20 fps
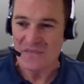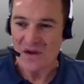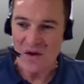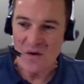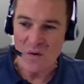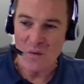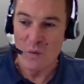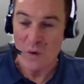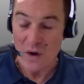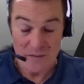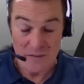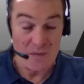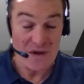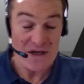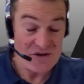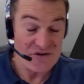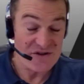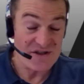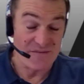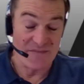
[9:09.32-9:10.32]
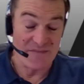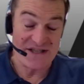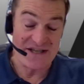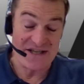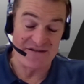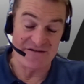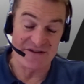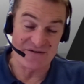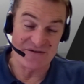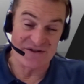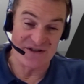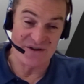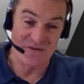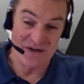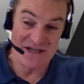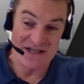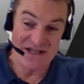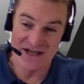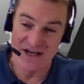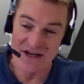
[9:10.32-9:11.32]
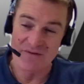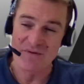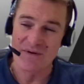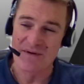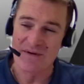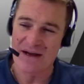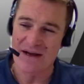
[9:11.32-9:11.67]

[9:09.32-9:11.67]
why we use the materials that we do.